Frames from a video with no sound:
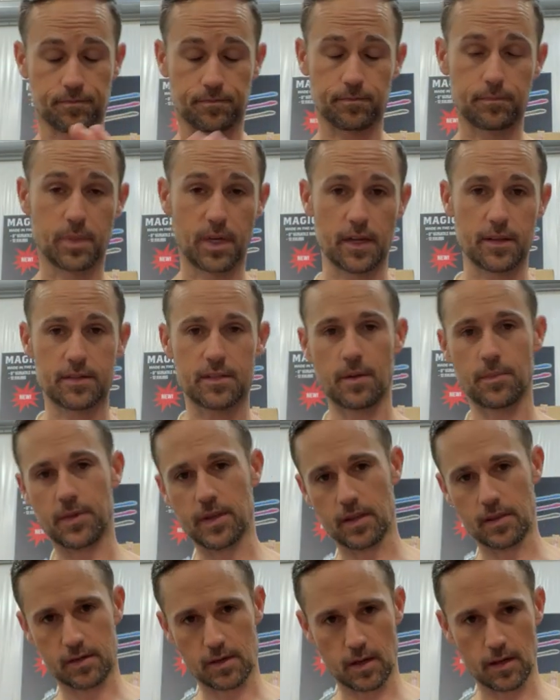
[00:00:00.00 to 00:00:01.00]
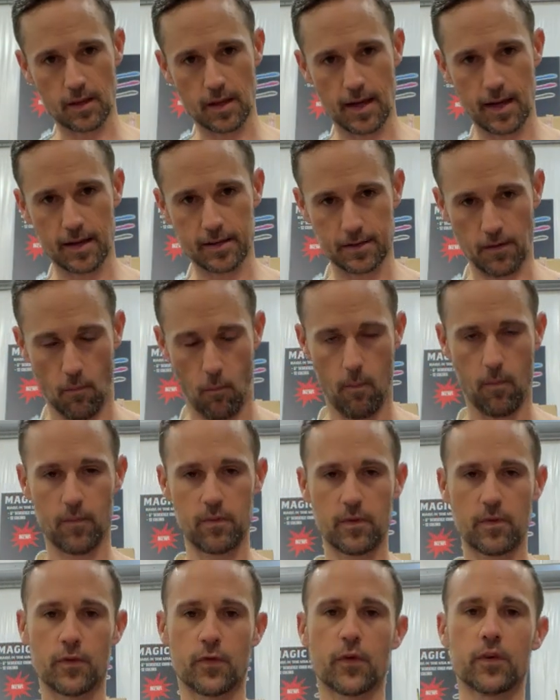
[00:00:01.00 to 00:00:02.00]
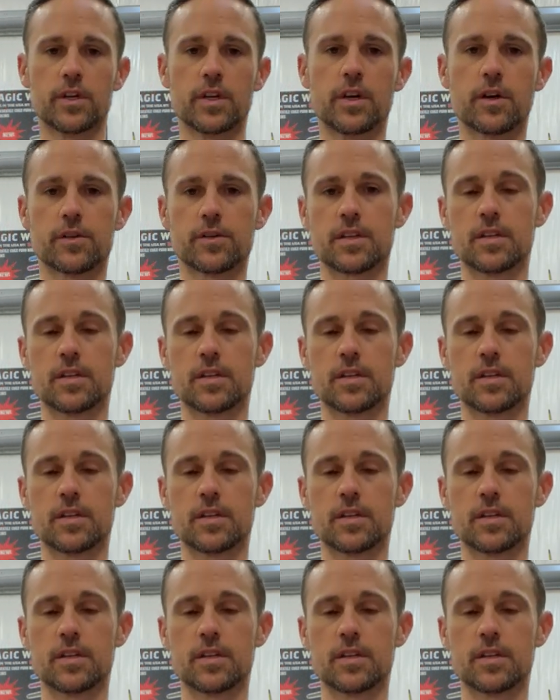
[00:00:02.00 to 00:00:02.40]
but it's something that's going to last for years